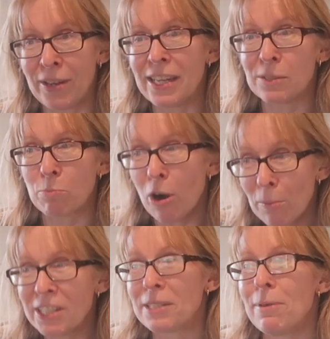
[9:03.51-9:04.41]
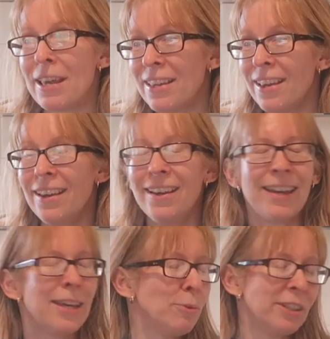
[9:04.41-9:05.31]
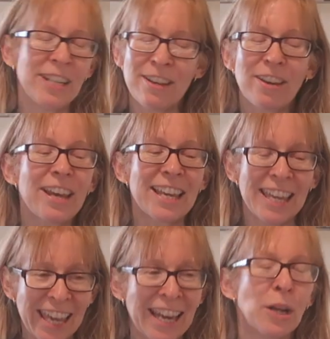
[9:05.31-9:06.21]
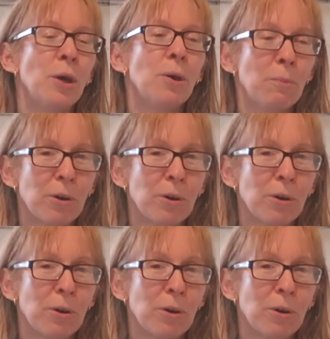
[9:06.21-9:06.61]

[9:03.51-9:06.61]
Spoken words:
He has promised me he will never again